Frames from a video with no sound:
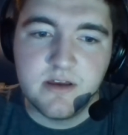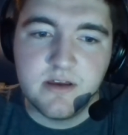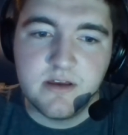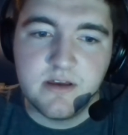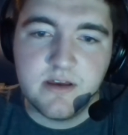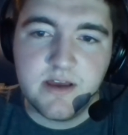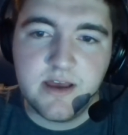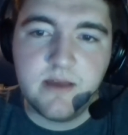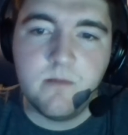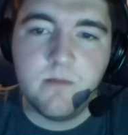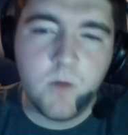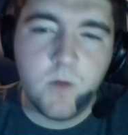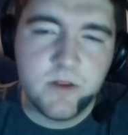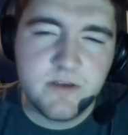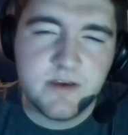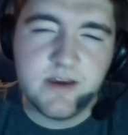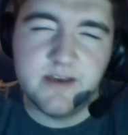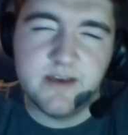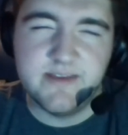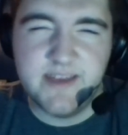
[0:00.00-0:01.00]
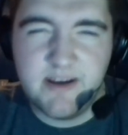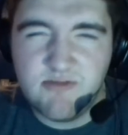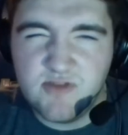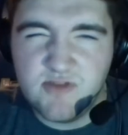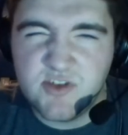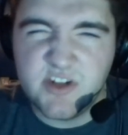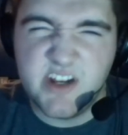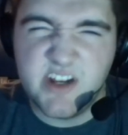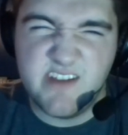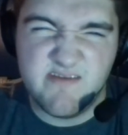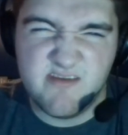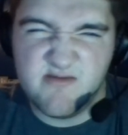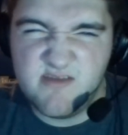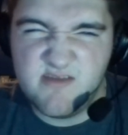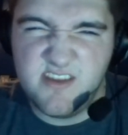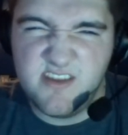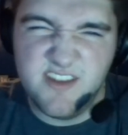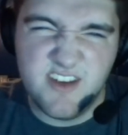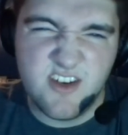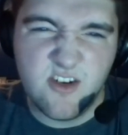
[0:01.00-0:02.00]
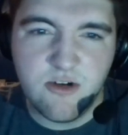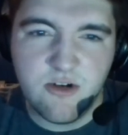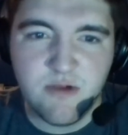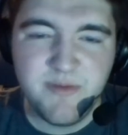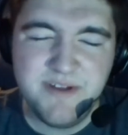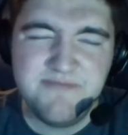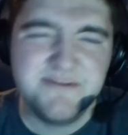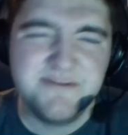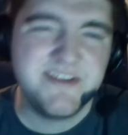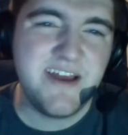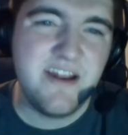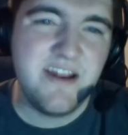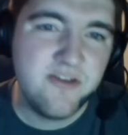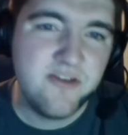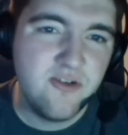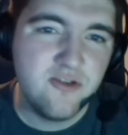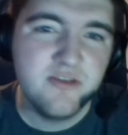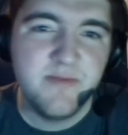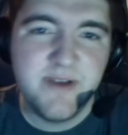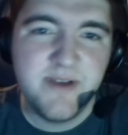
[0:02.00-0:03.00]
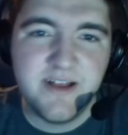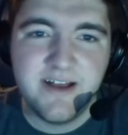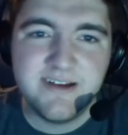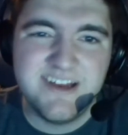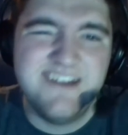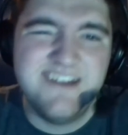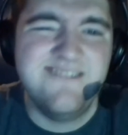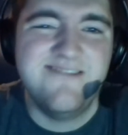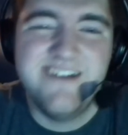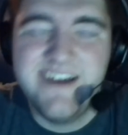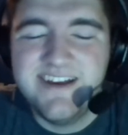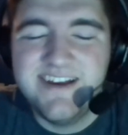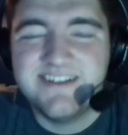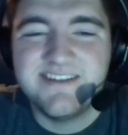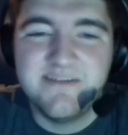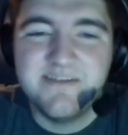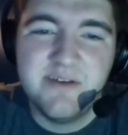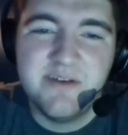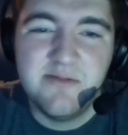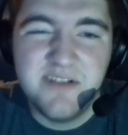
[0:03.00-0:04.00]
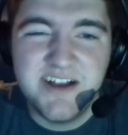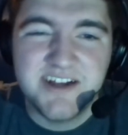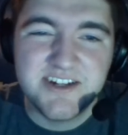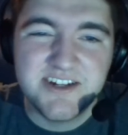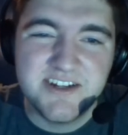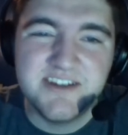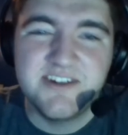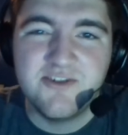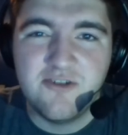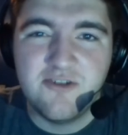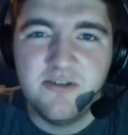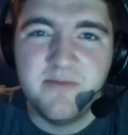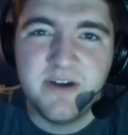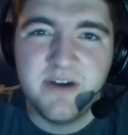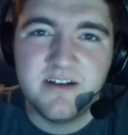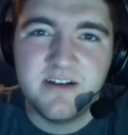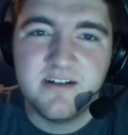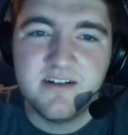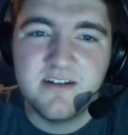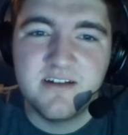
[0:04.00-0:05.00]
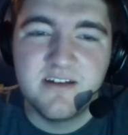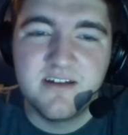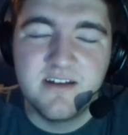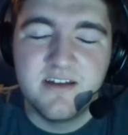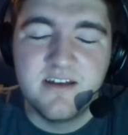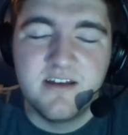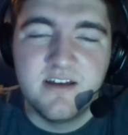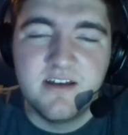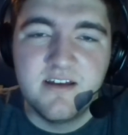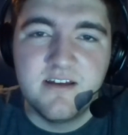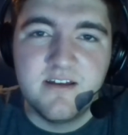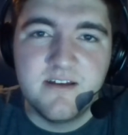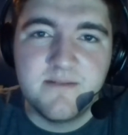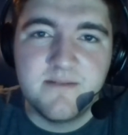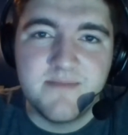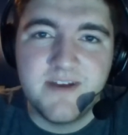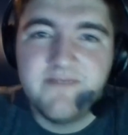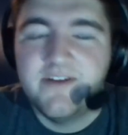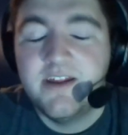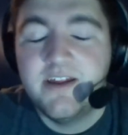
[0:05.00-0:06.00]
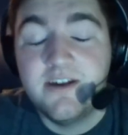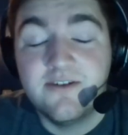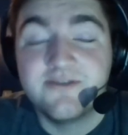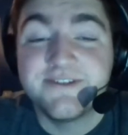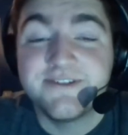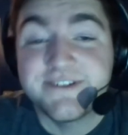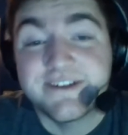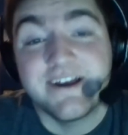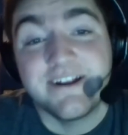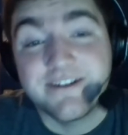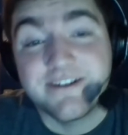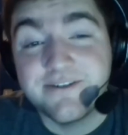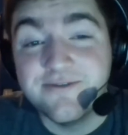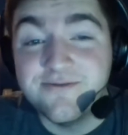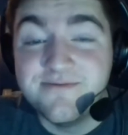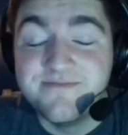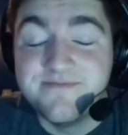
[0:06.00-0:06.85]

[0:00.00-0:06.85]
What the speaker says: And once again, that was never really the goal, but it was kind of cool to be like, oh, hey, some people actually enjoy my my videos. That's kind of cool.